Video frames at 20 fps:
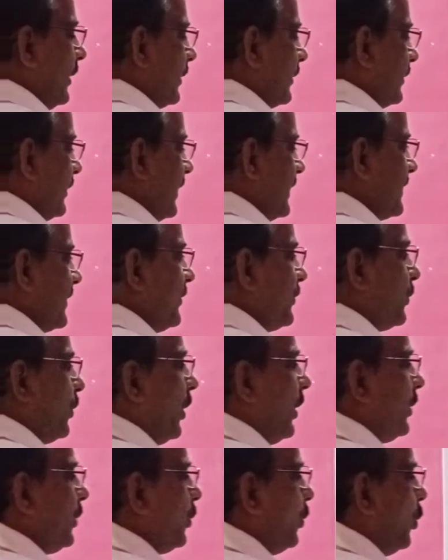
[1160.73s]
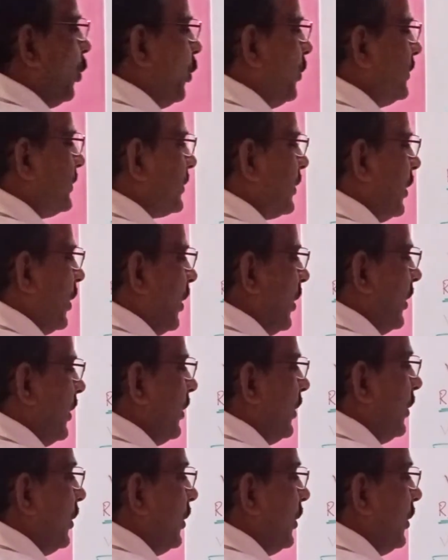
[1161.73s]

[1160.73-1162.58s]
This is what? Ohm's law.